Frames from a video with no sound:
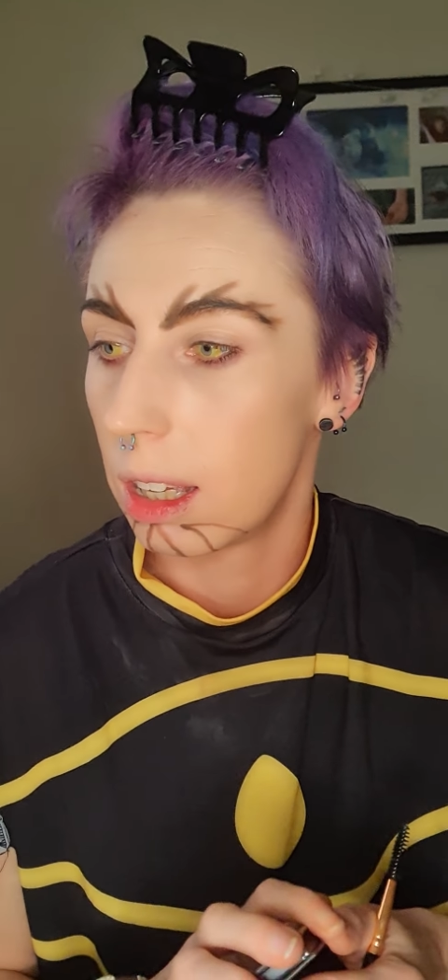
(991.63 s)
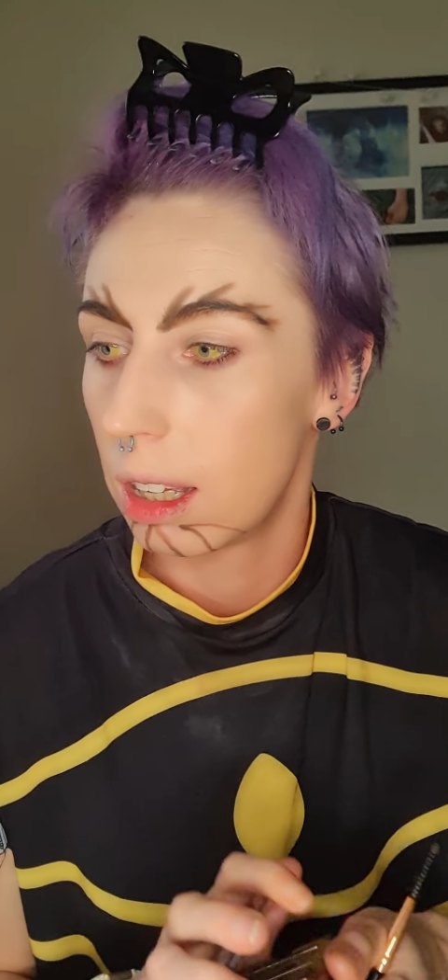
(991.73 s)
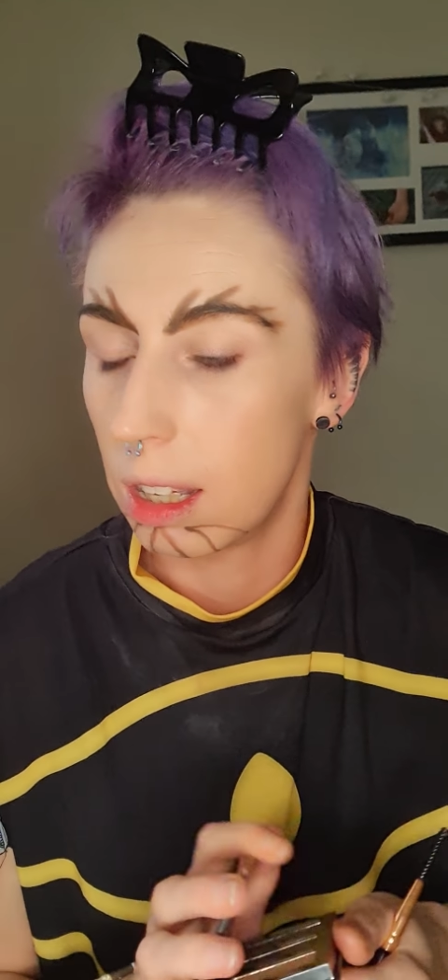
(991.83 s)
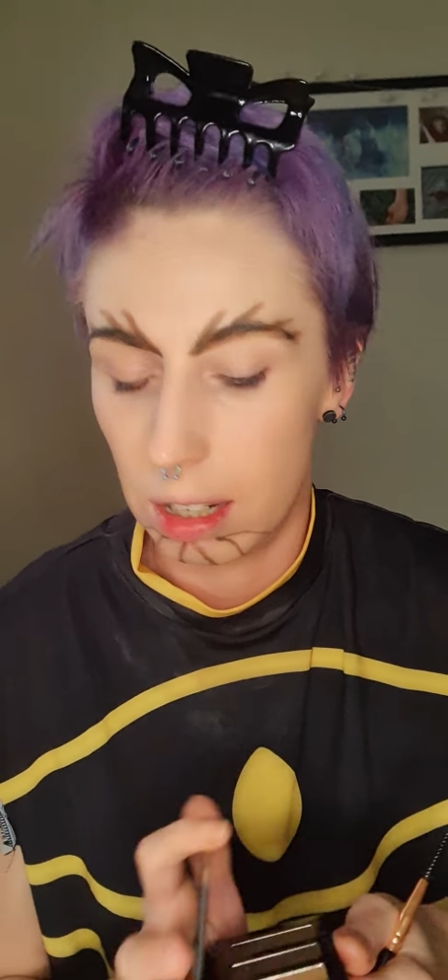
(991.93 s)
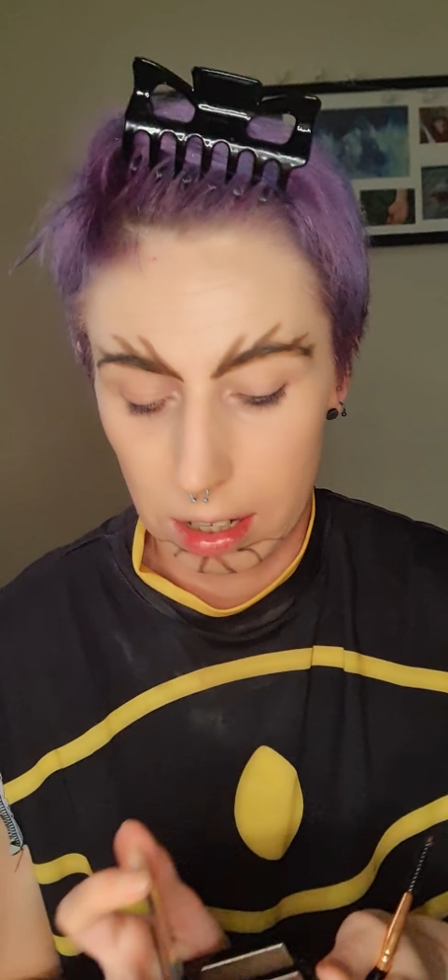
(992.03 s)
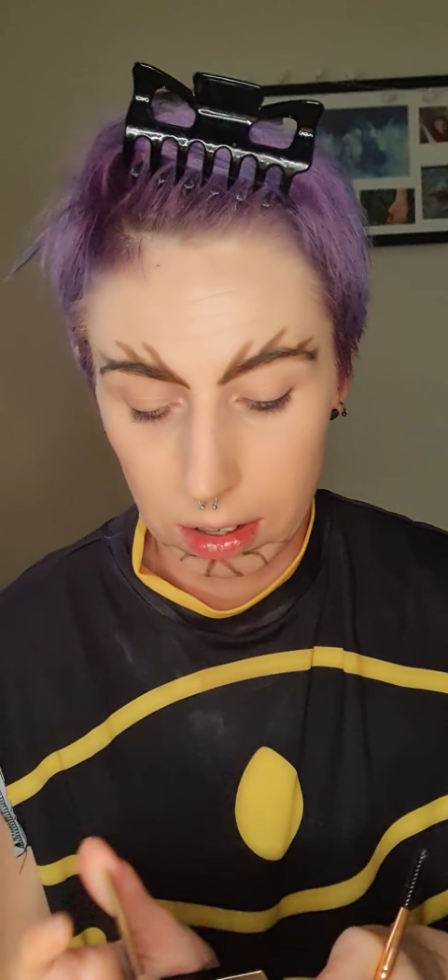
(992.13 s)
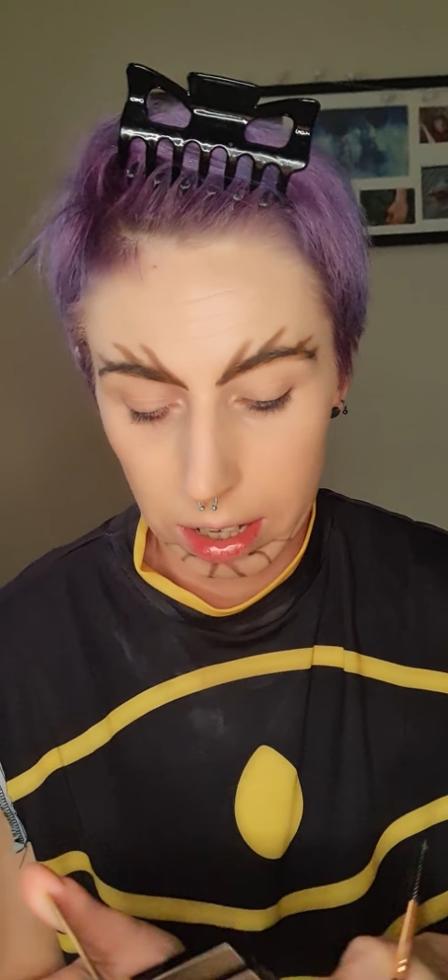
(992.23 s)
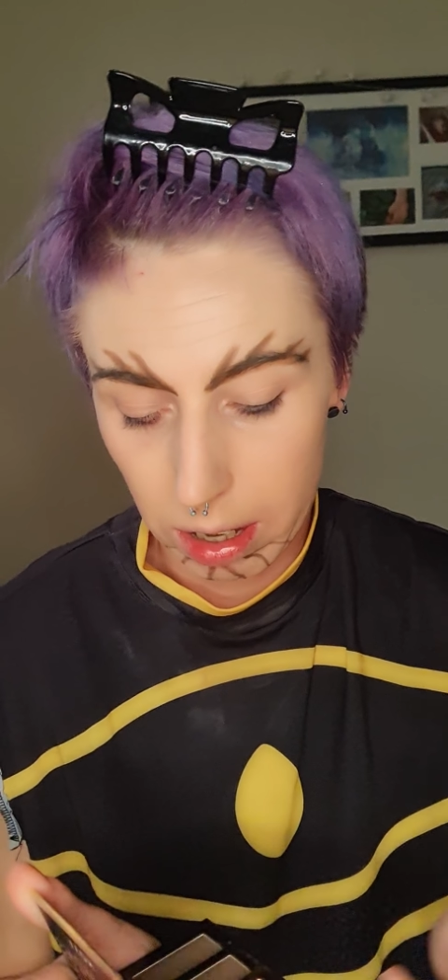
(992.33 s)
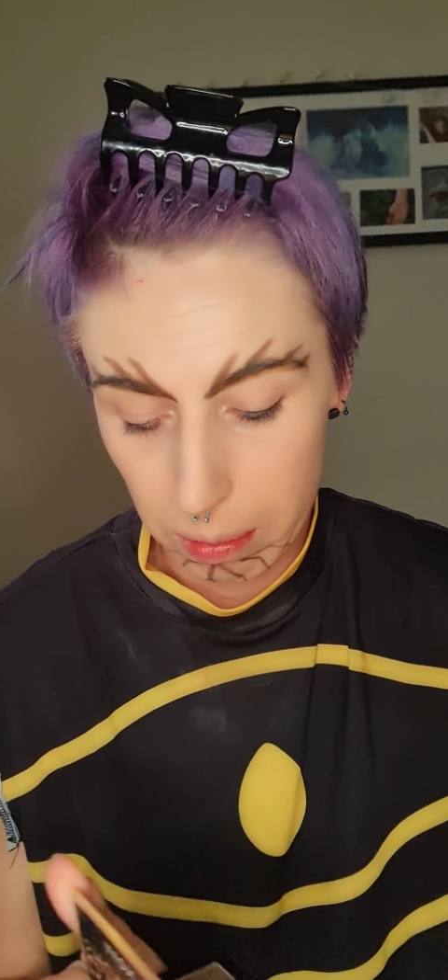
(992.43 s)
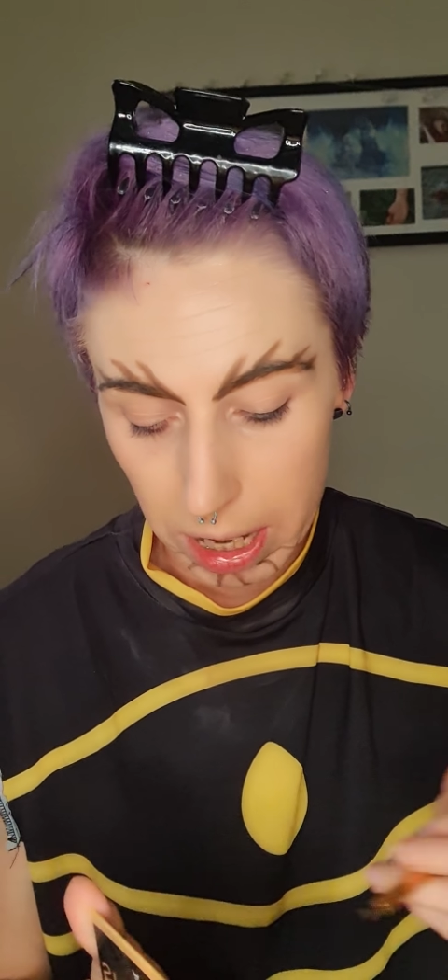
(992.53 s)
And then I
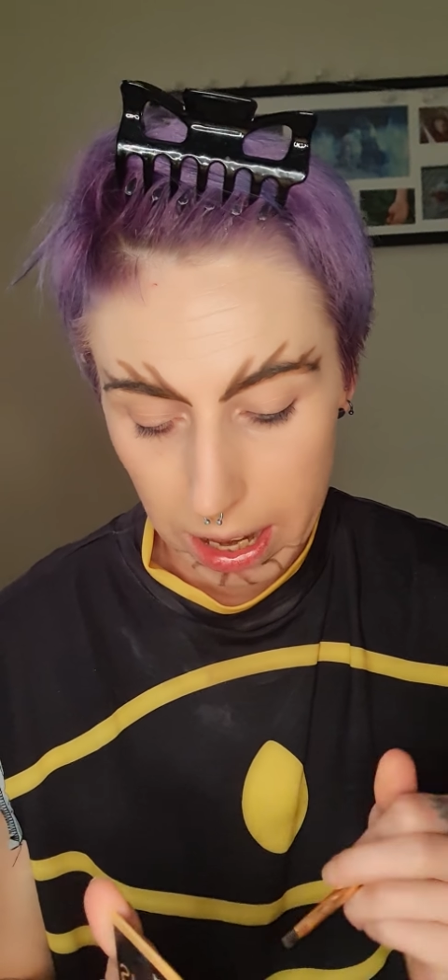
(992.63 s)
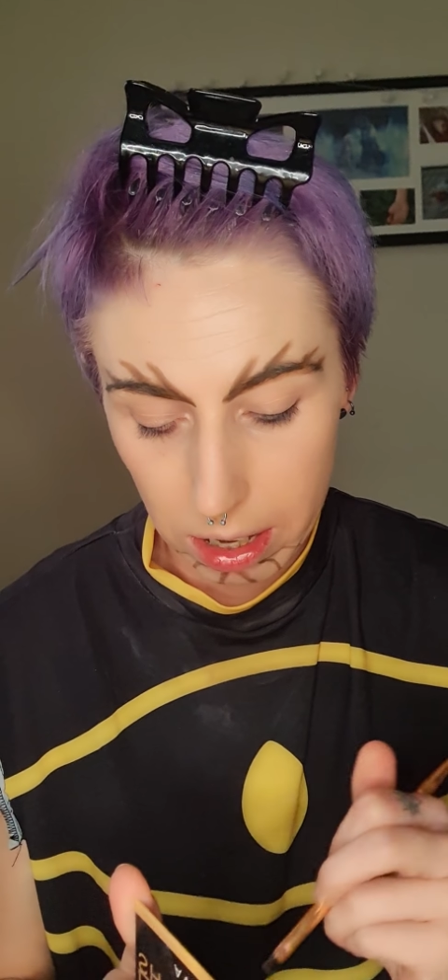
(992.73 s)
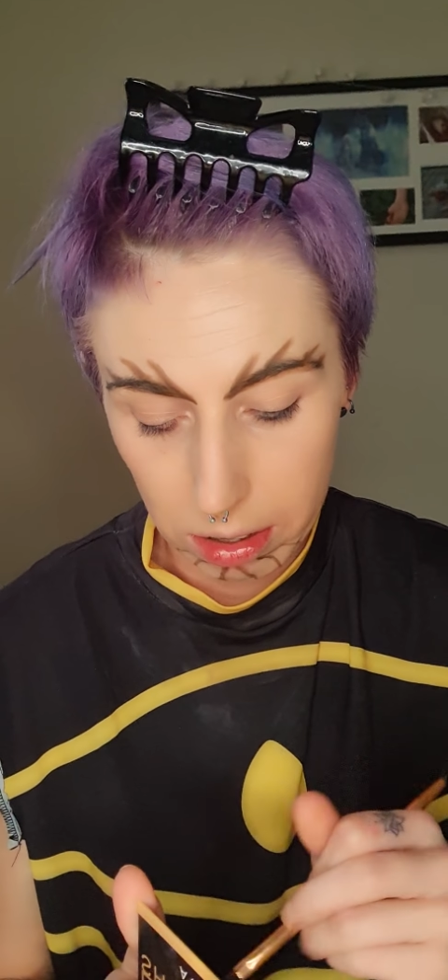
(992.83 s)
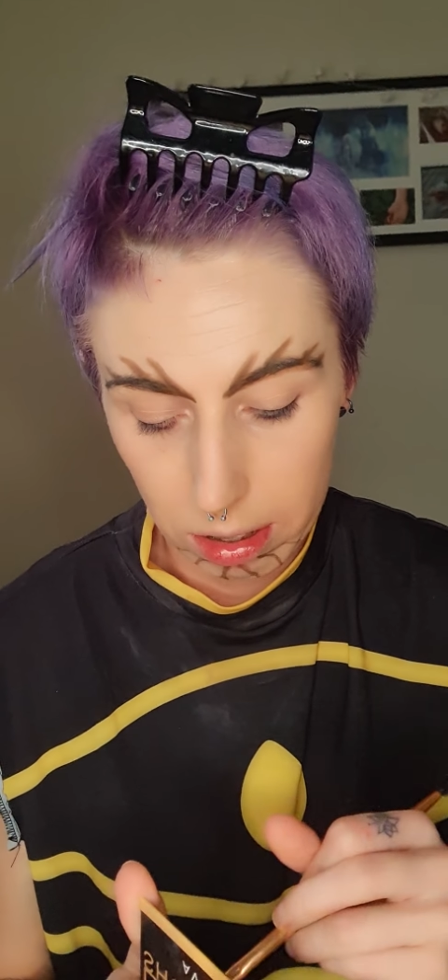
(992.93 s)
blend